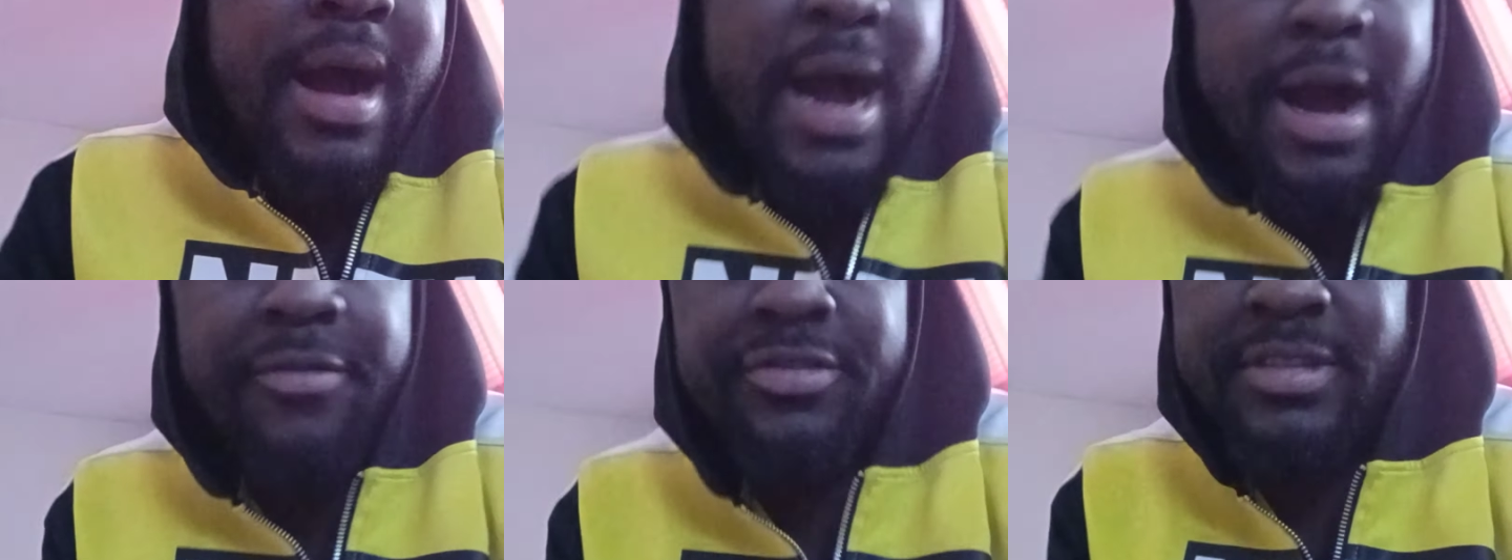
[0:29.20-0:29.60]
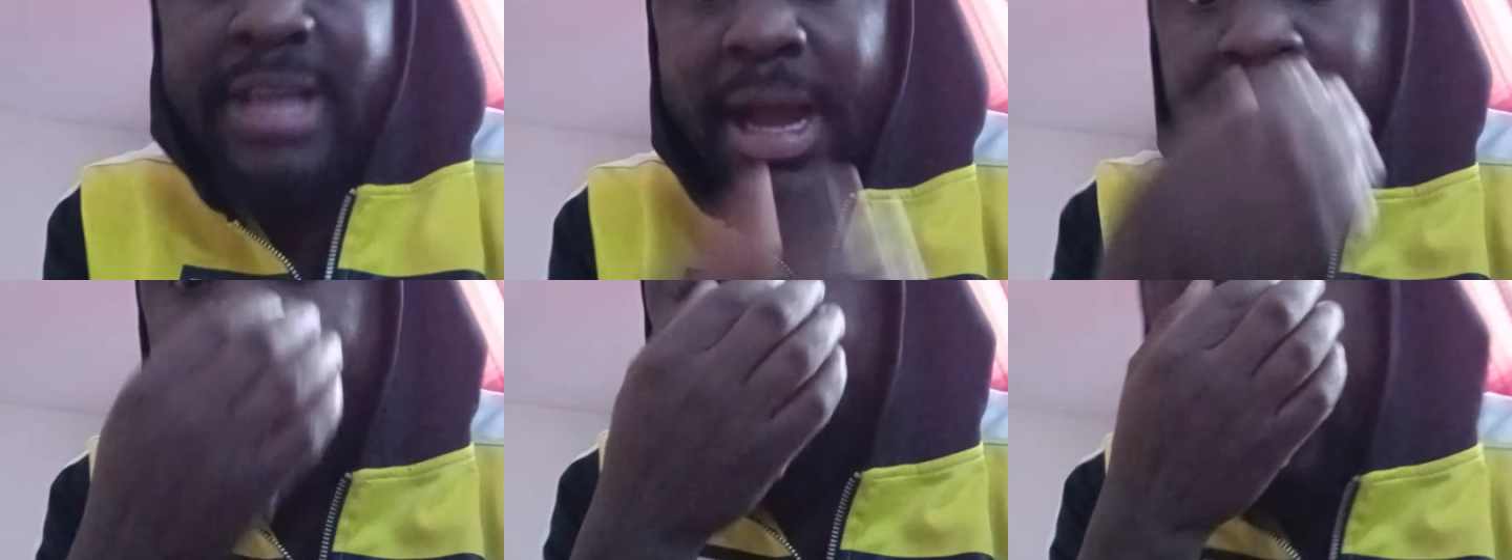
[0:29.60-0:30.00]
have
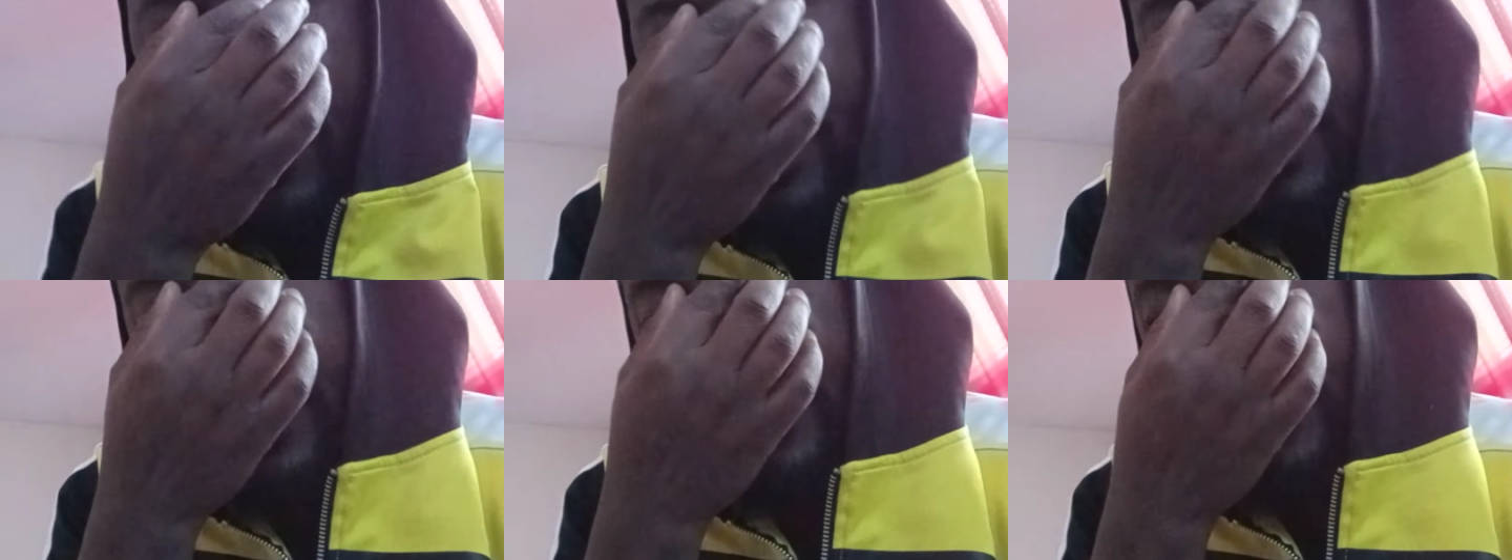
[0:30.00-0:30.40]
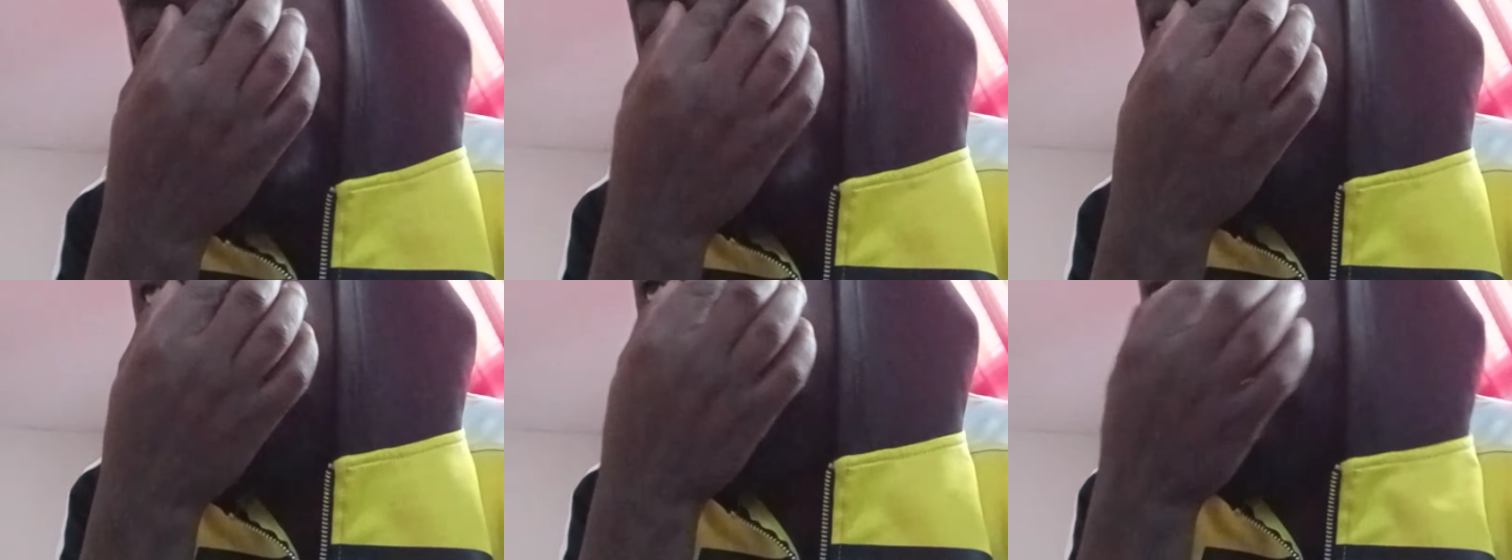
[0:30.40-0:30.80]
top
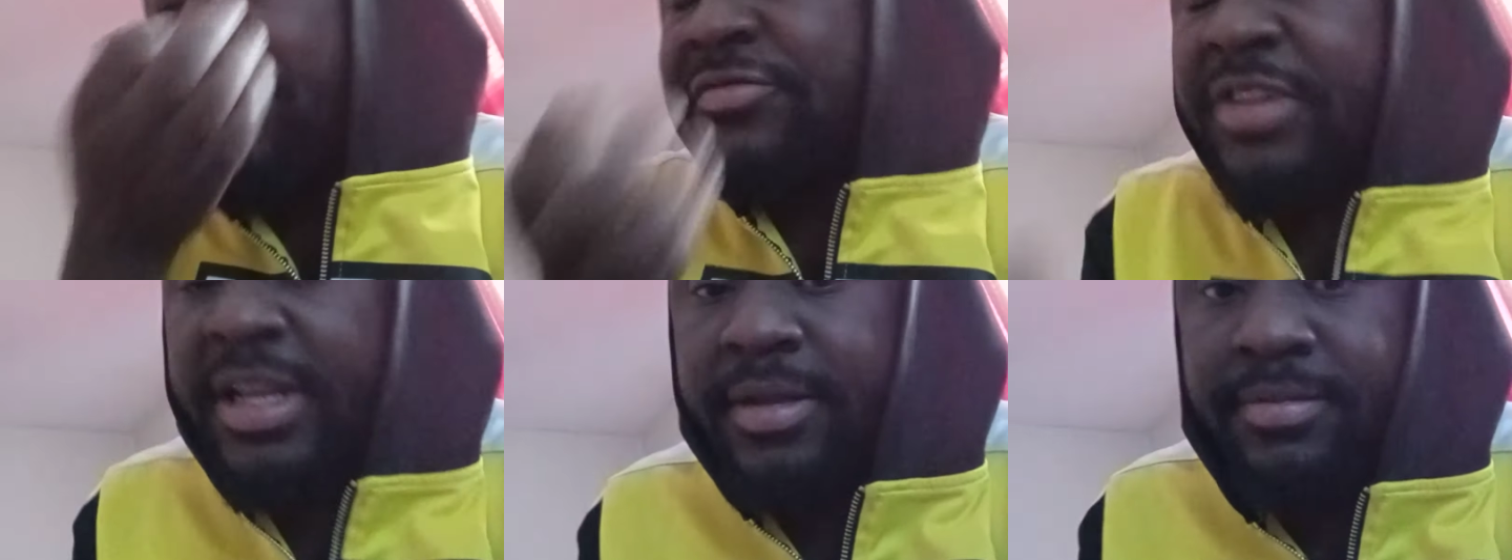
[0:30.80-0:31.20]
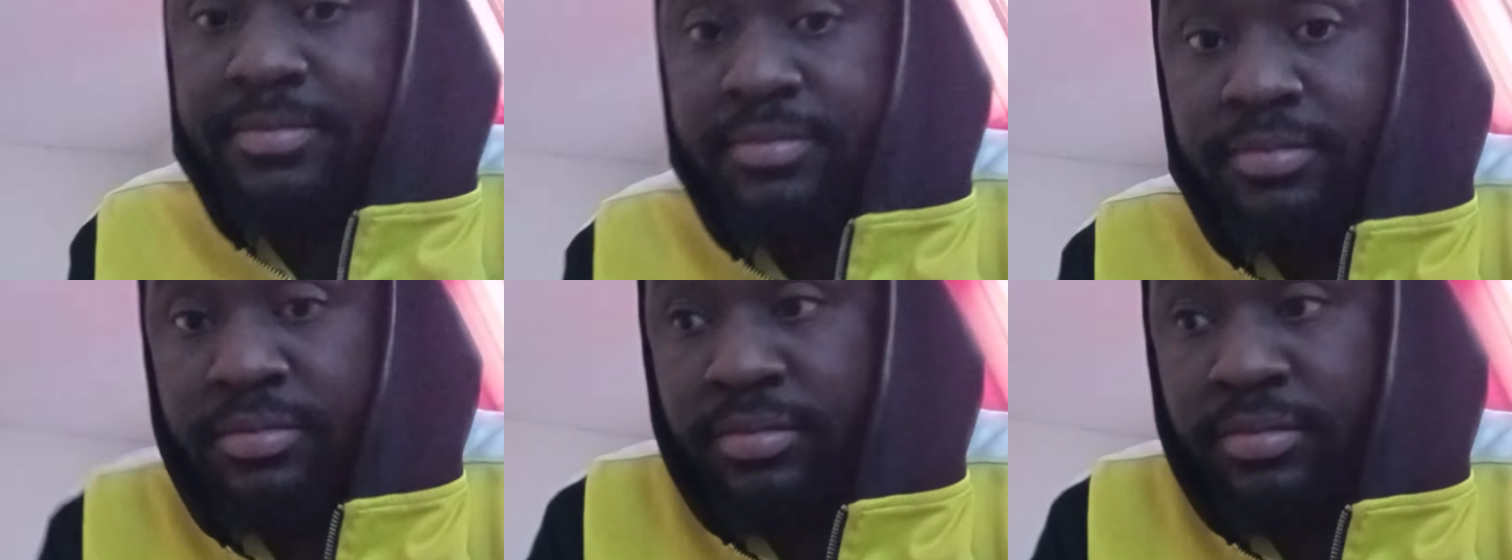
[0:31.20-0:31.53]
top 50